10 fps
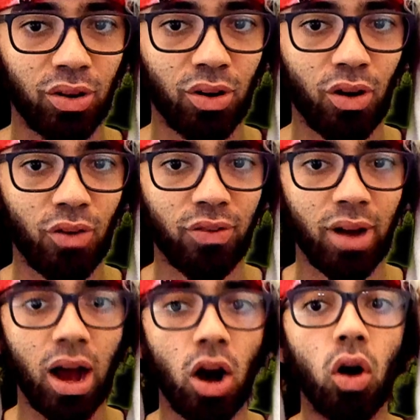
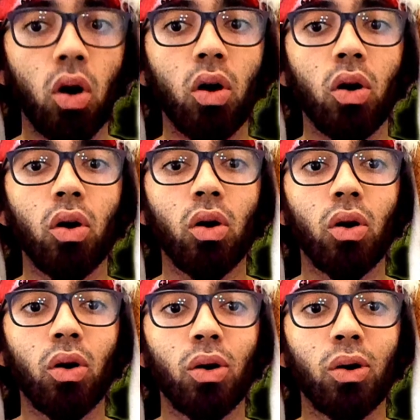
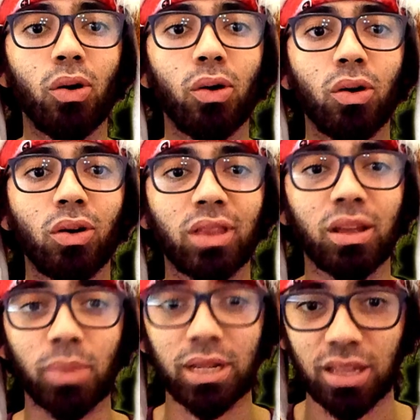Oh, that
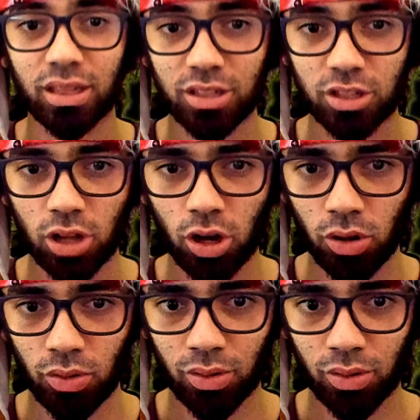my sense slow.